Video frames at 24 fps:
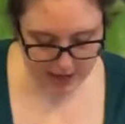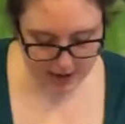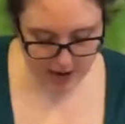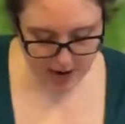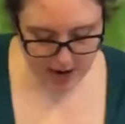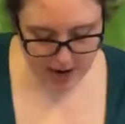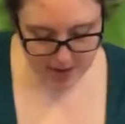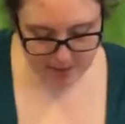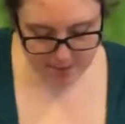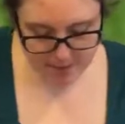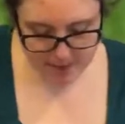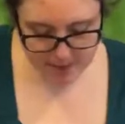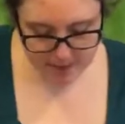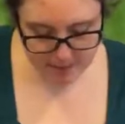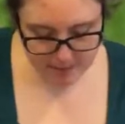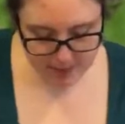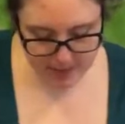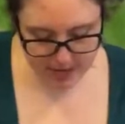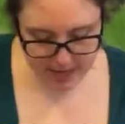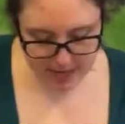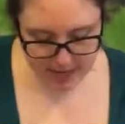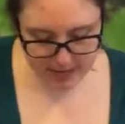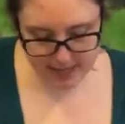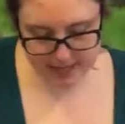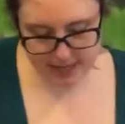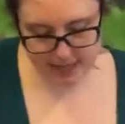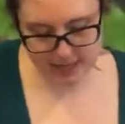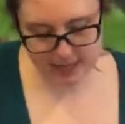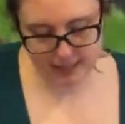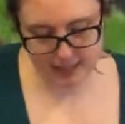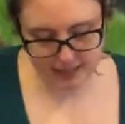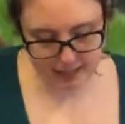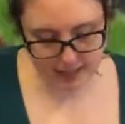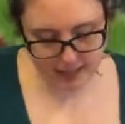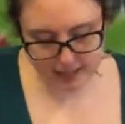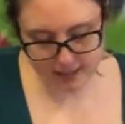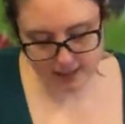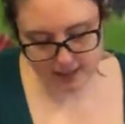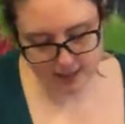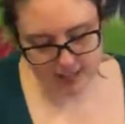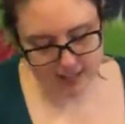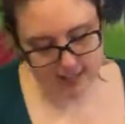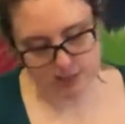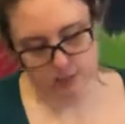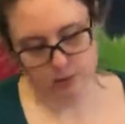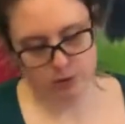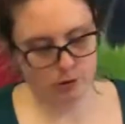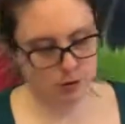Now, I made mine a little
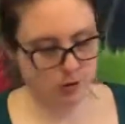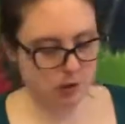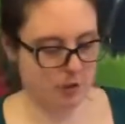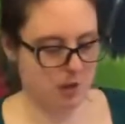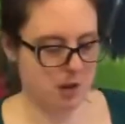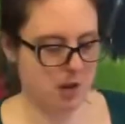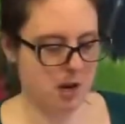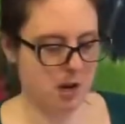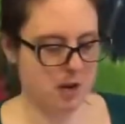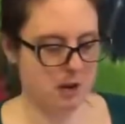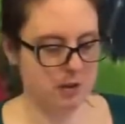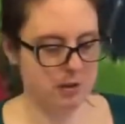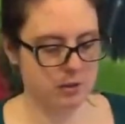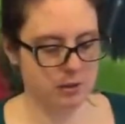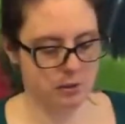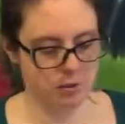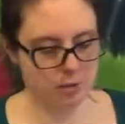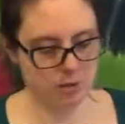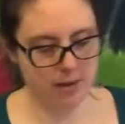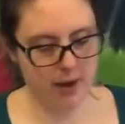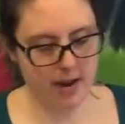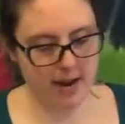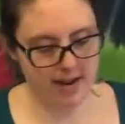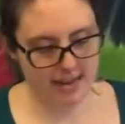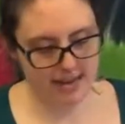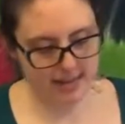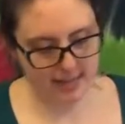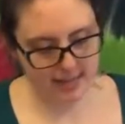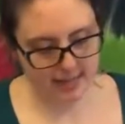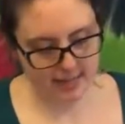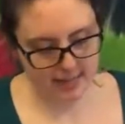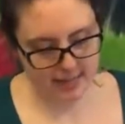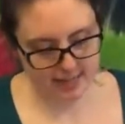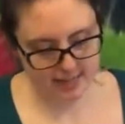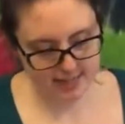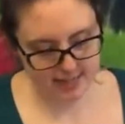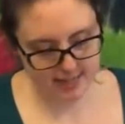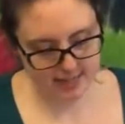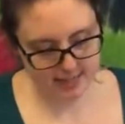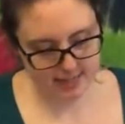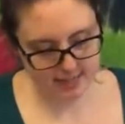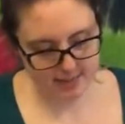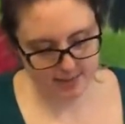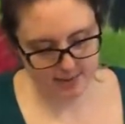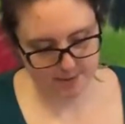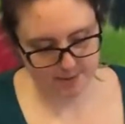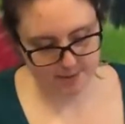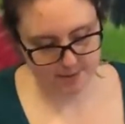extra long, so I can cut
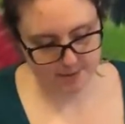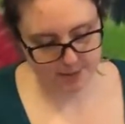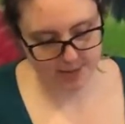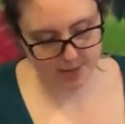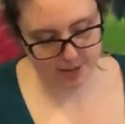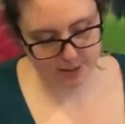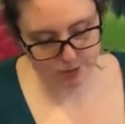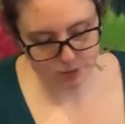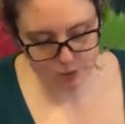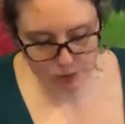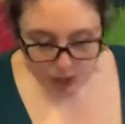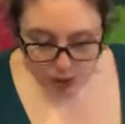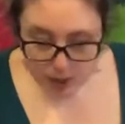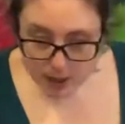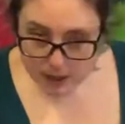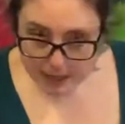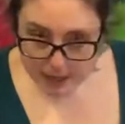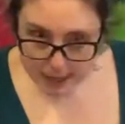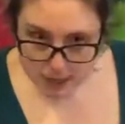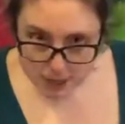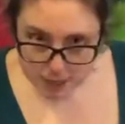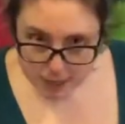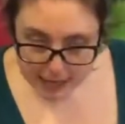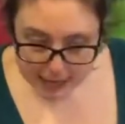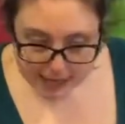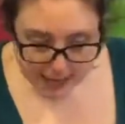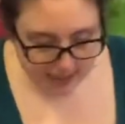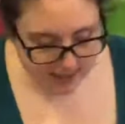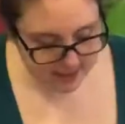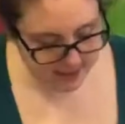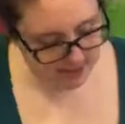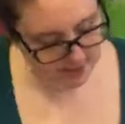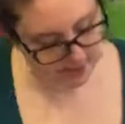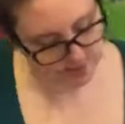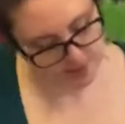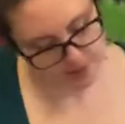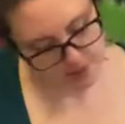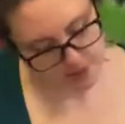some extra long spikes,